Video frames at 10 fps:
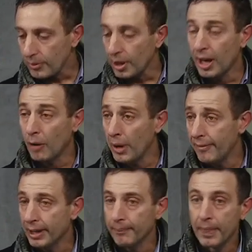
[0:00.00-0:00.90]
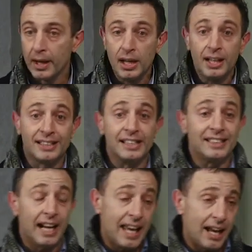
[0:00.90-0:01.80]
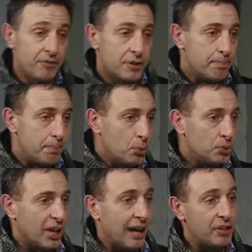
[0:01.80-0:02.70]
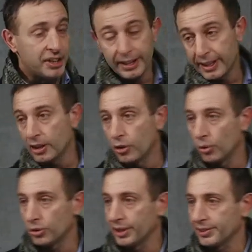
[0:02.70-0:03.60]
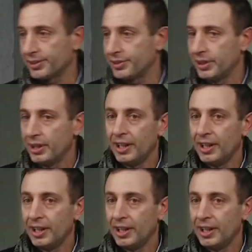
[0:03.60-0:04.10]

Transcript: However, since I have to put everything in context,